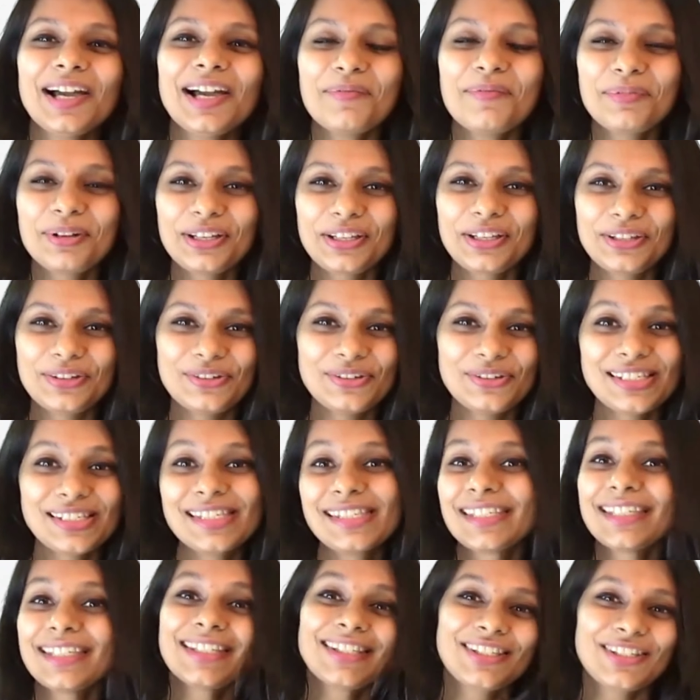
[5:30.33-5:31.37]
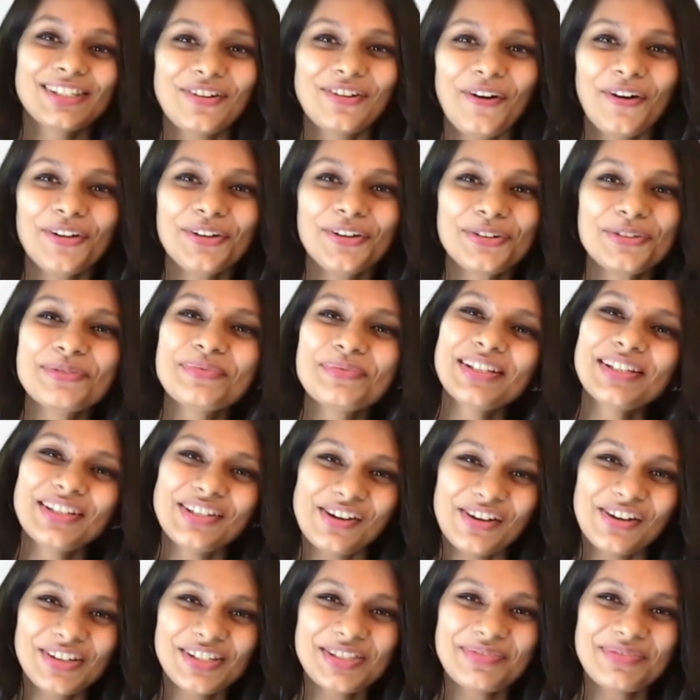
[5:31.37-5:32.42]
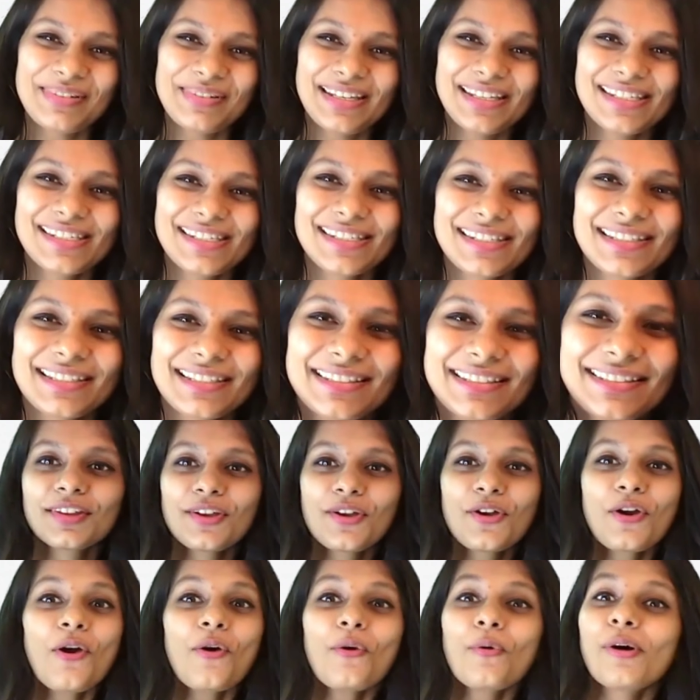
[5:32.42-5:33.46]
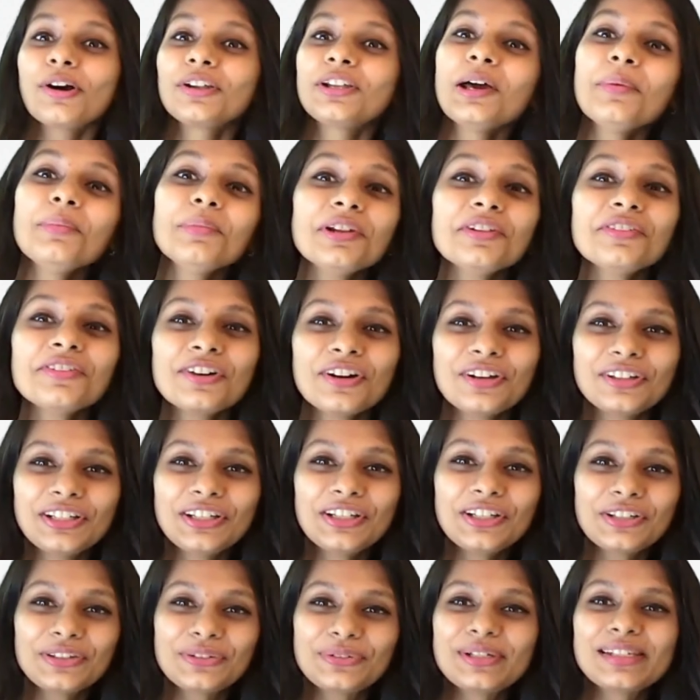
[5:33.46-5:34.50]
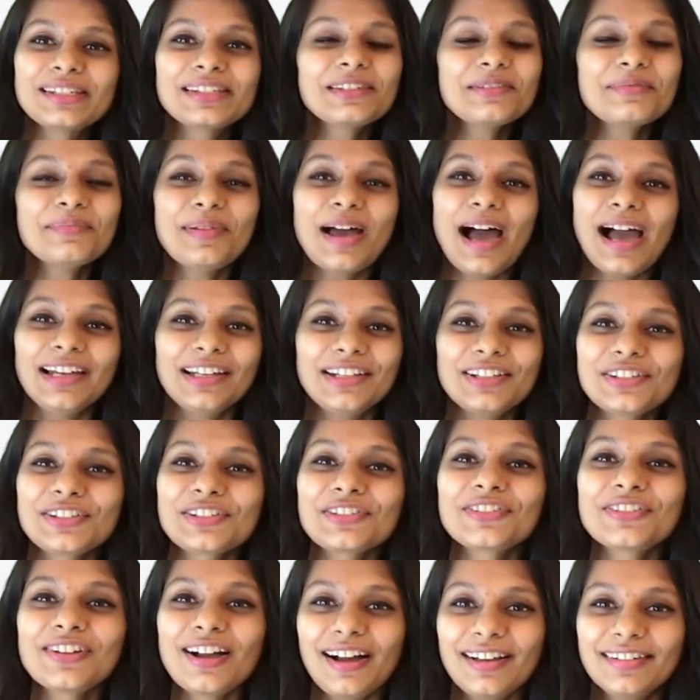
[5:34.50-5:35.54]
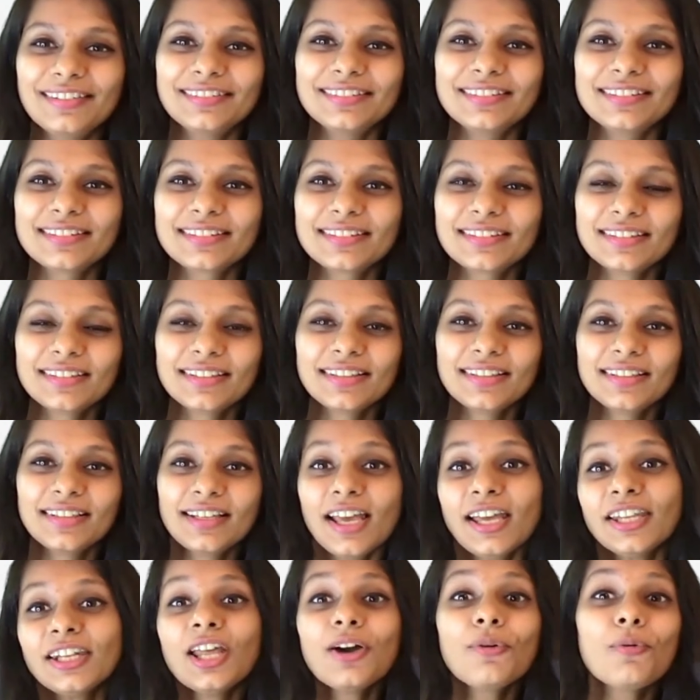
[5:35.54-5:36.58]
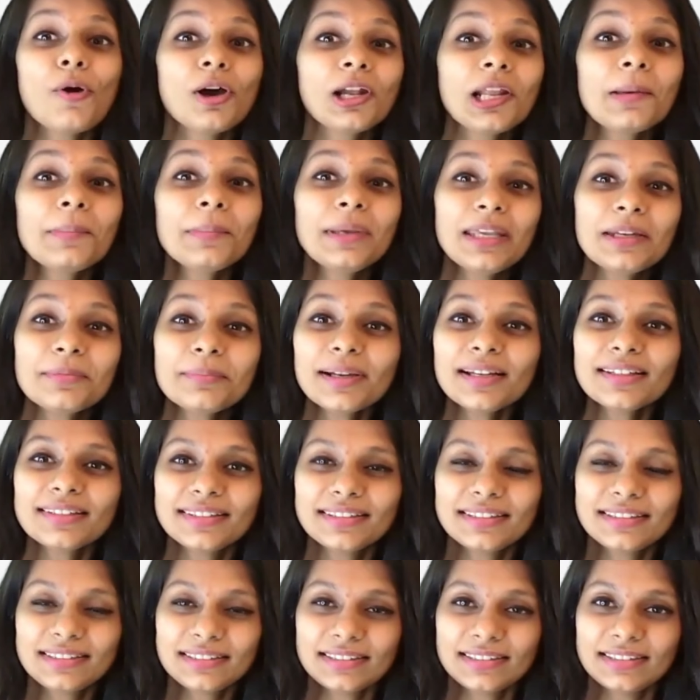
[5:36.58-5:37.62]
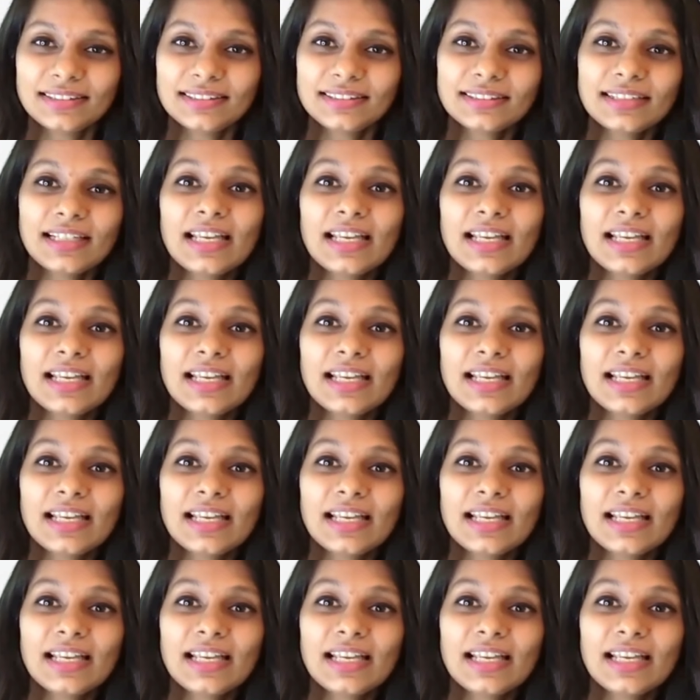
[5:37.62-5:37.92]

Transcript: up to you since it's your room and your space. What I'm referring to is the balance of colors. Now what I mean by this is,